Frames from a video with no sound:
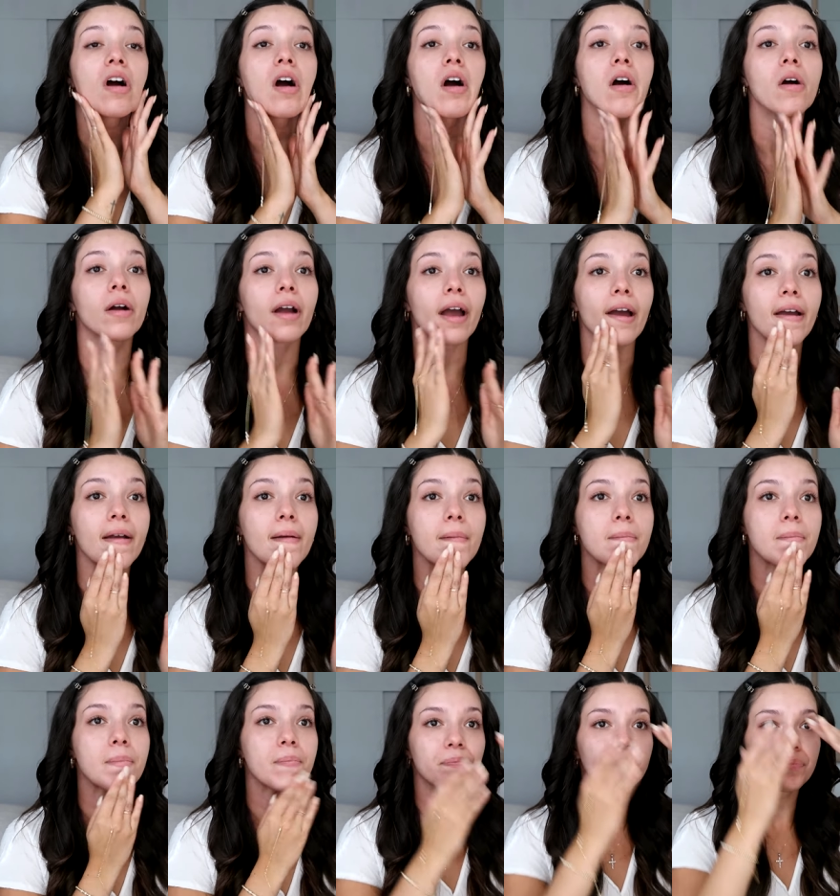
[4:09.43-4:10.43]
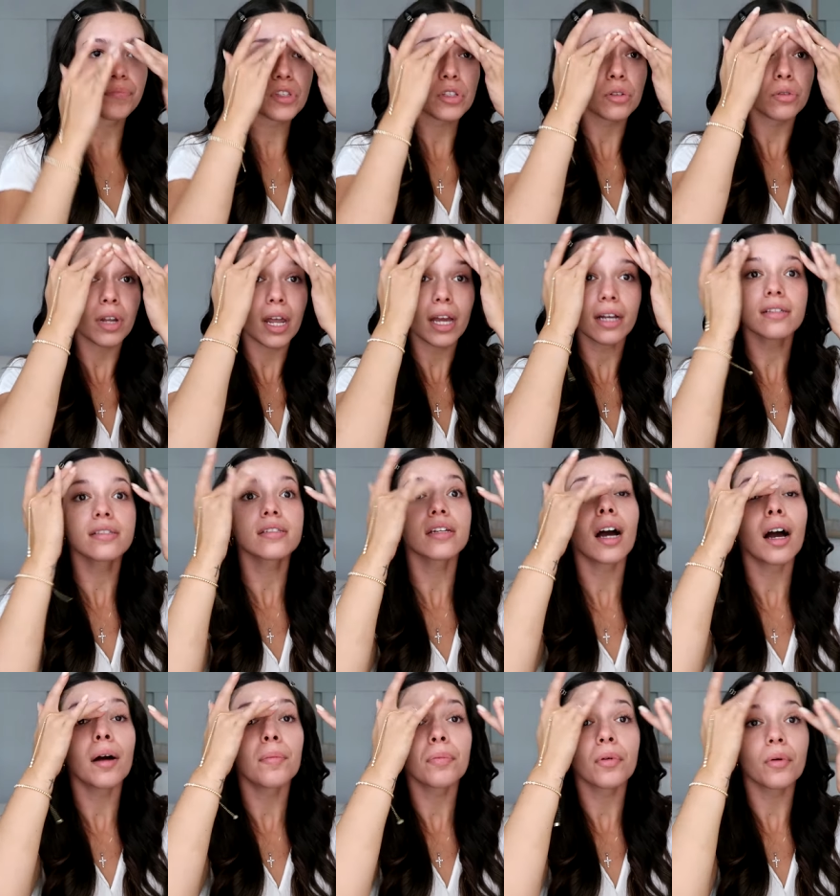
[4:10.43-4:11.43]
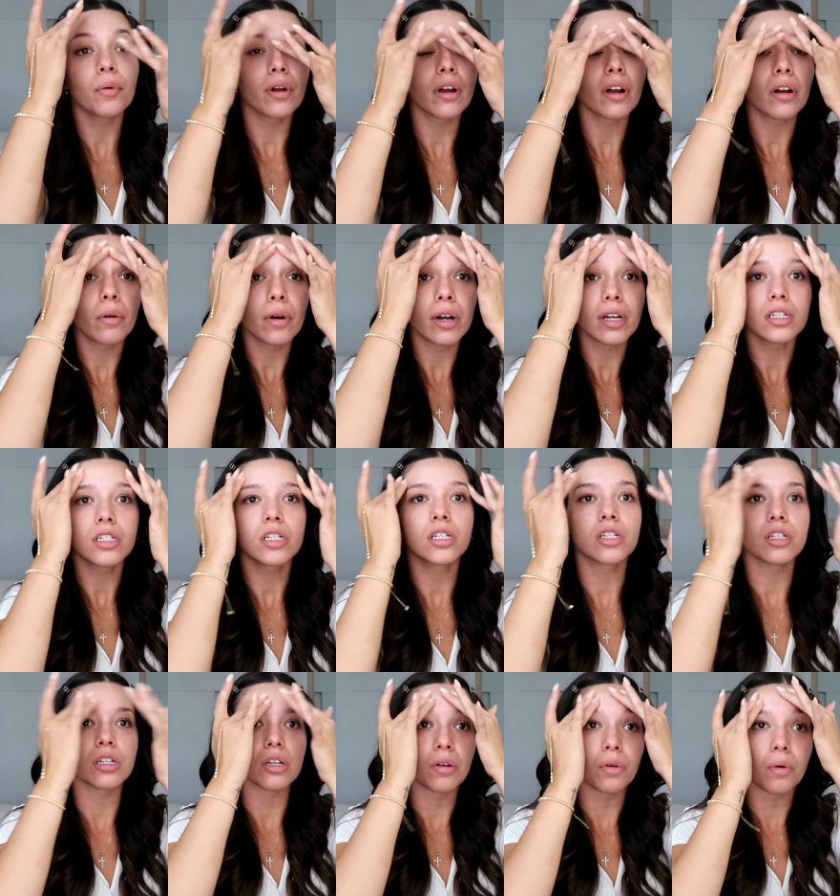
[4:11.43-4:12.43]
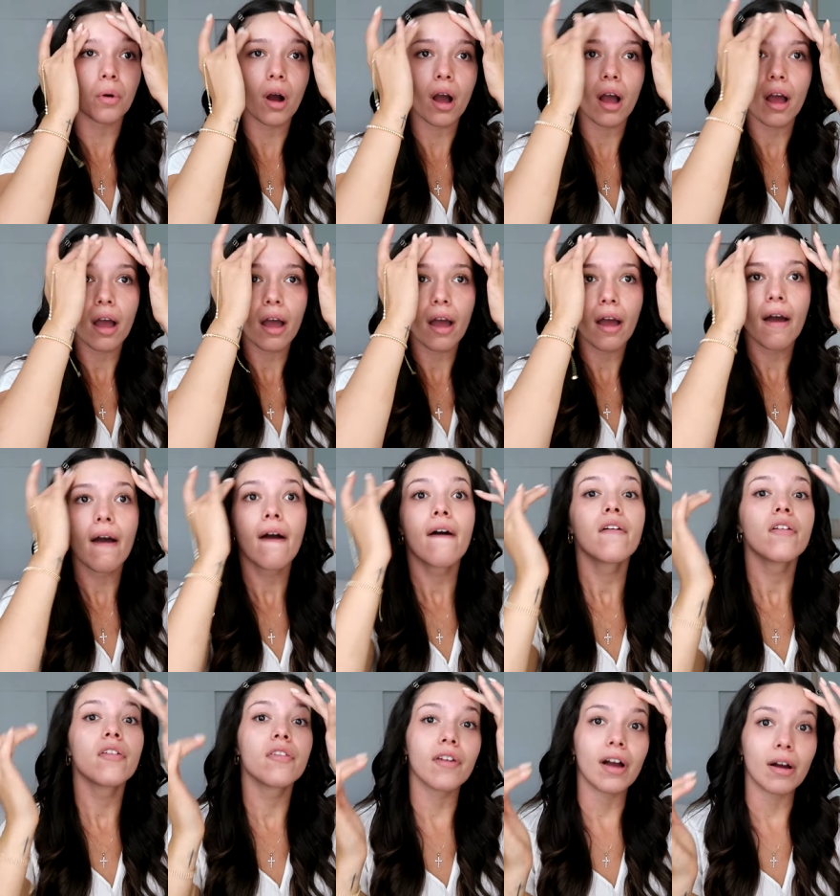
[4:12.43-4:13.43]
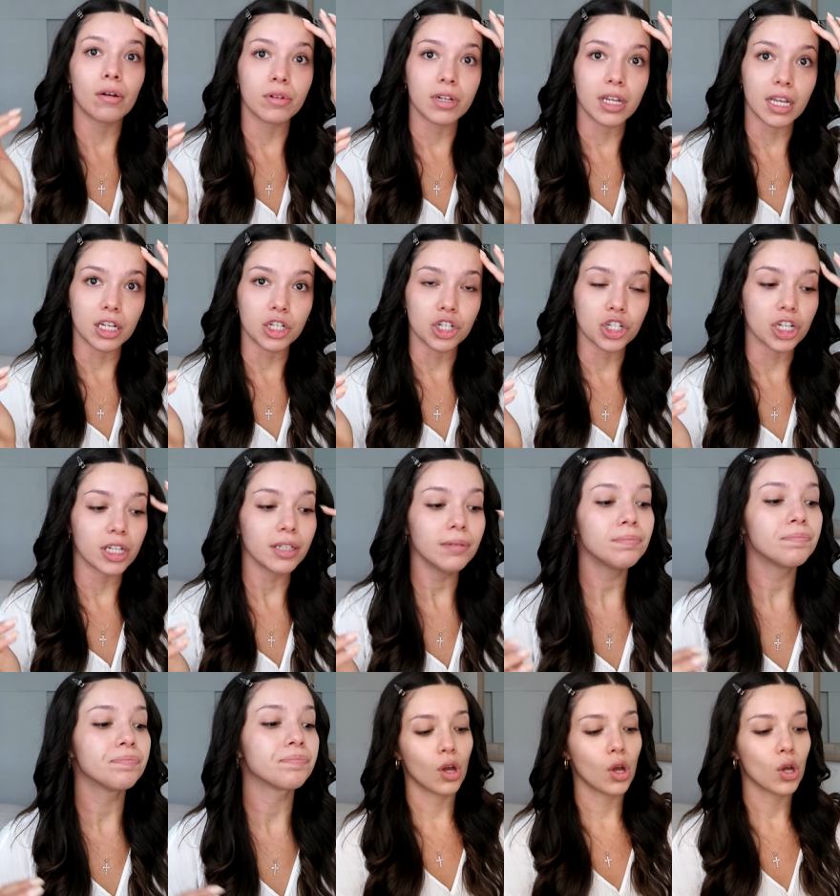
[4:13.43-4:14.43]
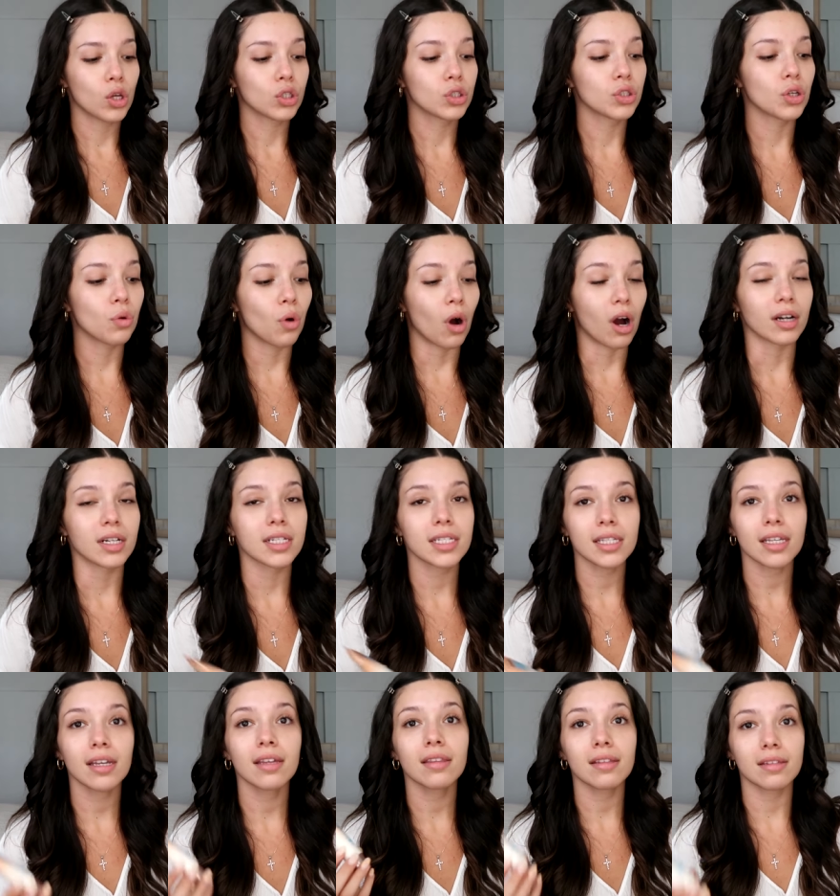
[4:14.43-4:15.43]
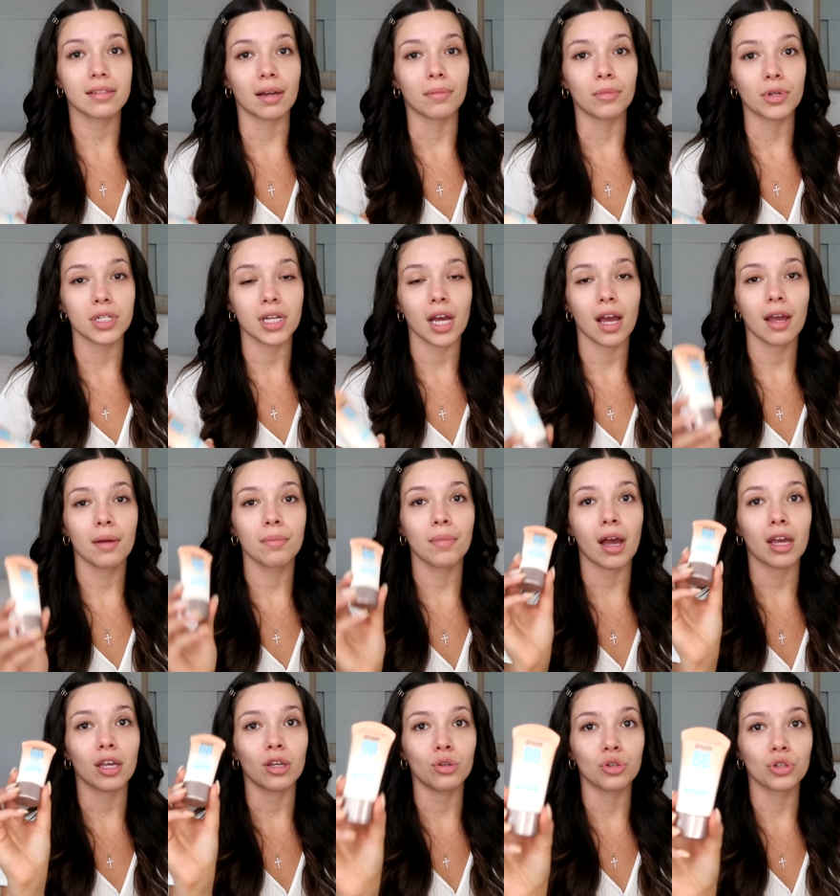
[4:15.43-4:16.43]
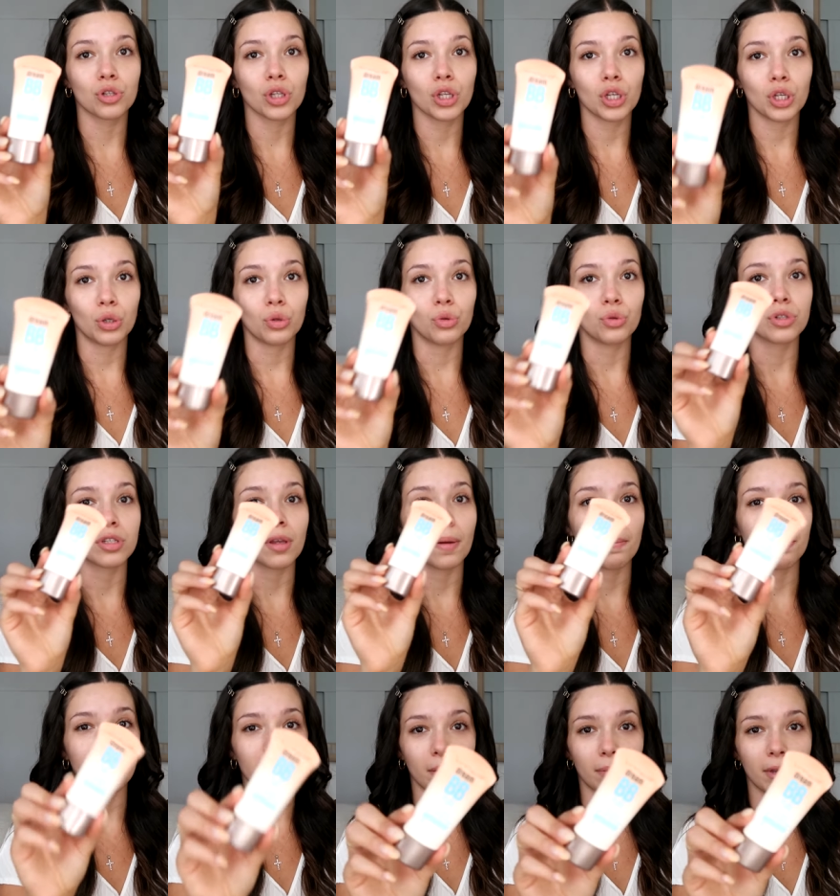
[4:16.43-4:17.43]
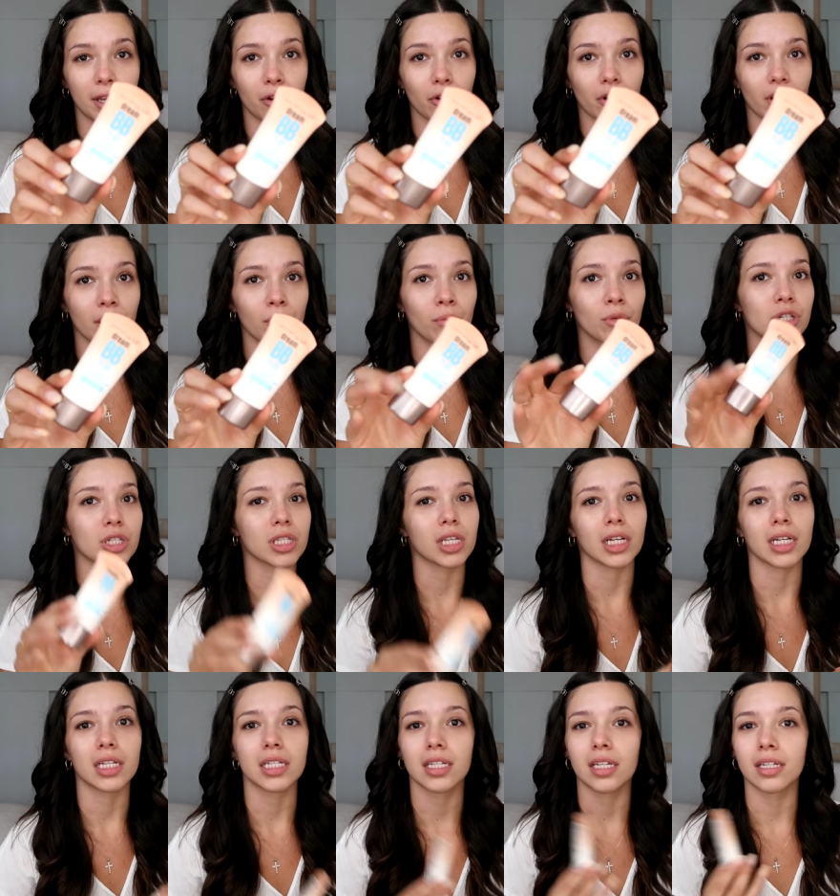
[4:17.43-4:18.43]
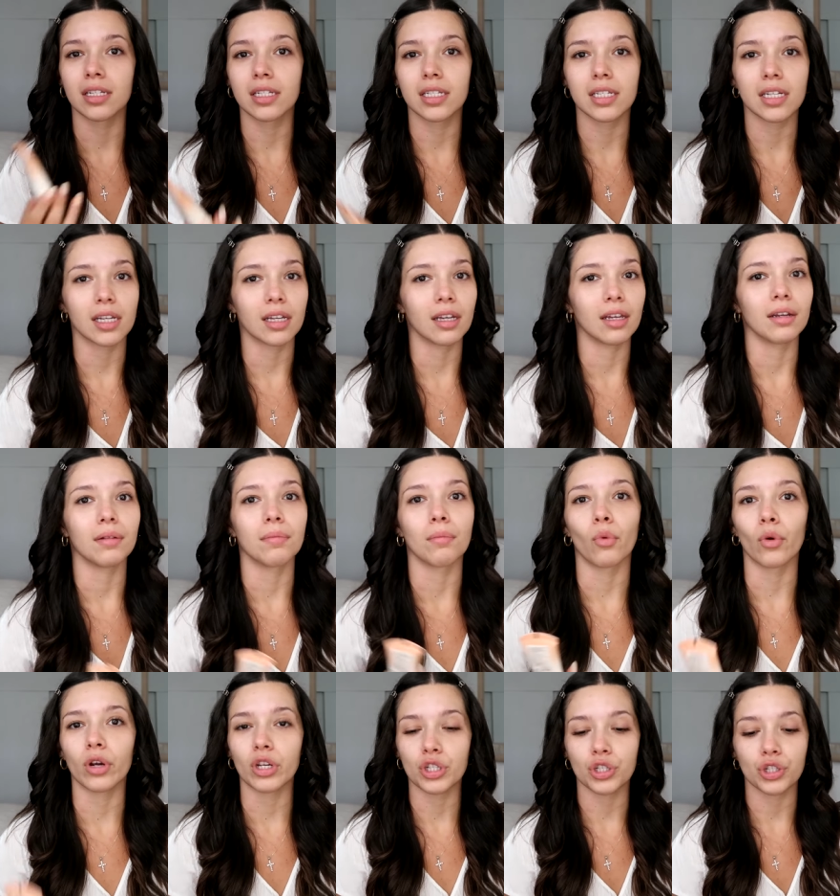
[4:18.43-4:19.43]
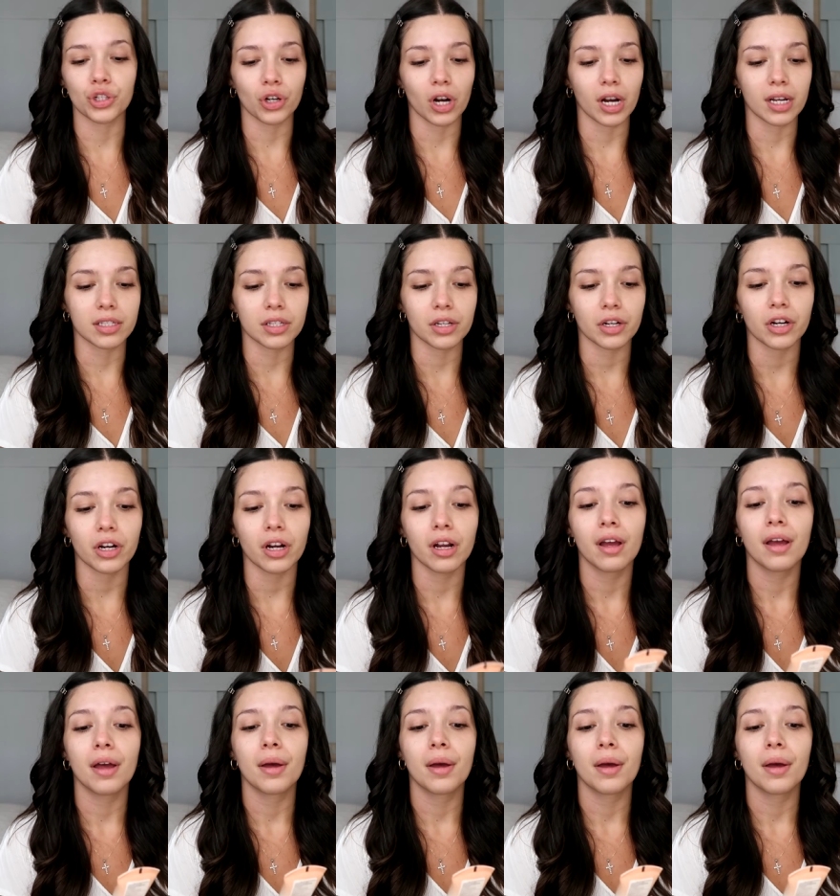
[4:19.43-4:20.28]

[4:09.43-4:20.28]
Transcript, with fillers: Okay, so next up we're going to do foundation. So honestly, in the summertime, I usually use BB cream, which is like a tinted moisturizer.